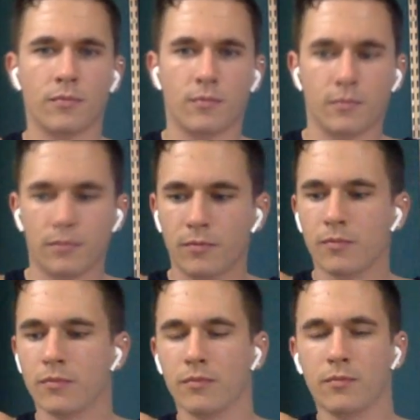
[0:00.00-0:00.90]

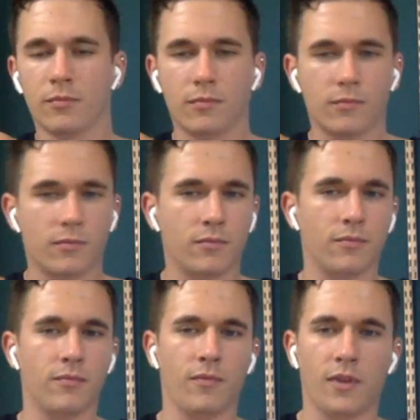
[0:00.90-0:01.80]

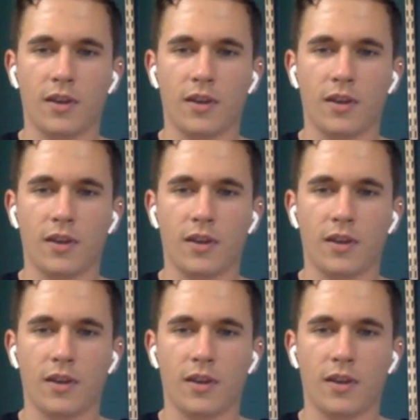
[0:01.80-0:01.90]
mhm.